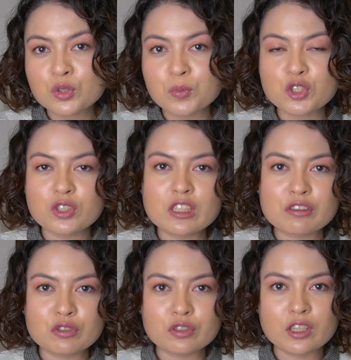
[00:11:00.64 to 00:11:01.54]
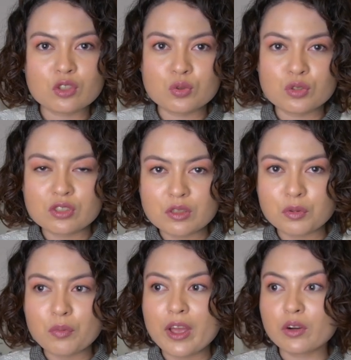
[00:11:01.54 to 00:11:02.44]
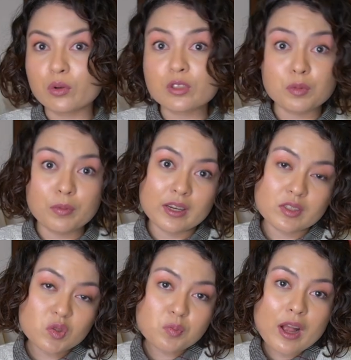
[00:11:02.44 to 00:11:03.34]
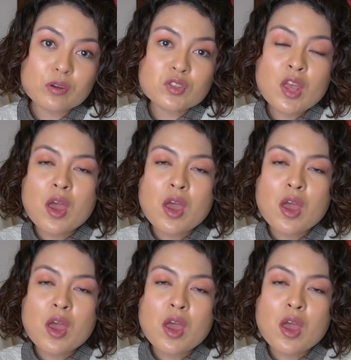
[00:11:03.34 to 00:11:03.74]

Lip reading: especially if you're like a junior diplomat or diplomatic spouse.